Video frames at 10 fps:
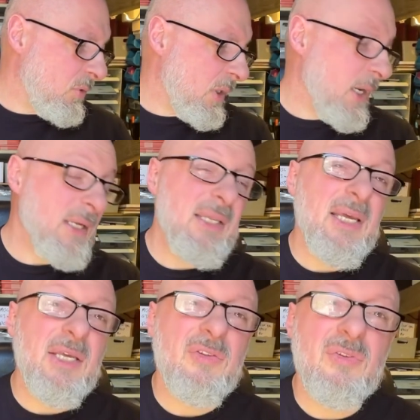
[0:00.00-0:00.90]
And that
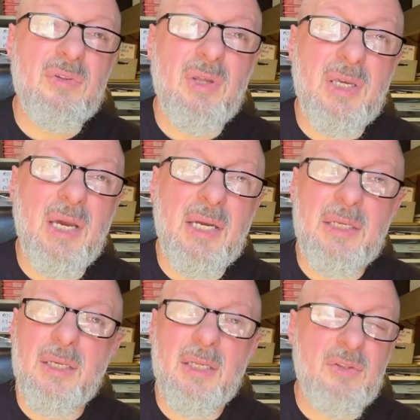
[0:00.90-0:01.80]
is
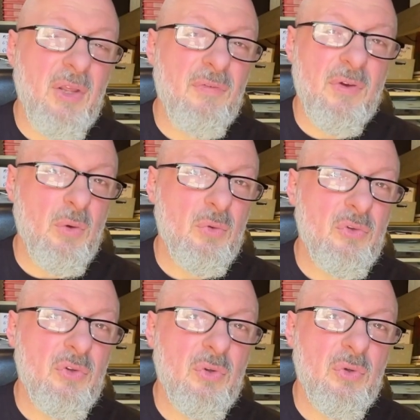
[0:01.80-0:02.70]
again difficult
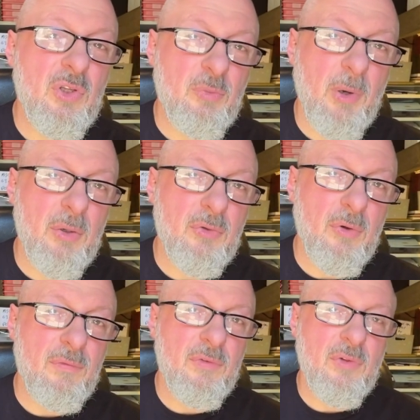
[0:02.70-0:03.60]
to dispose
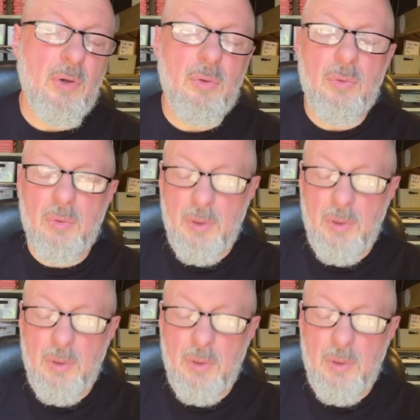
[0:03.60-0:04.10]
of. So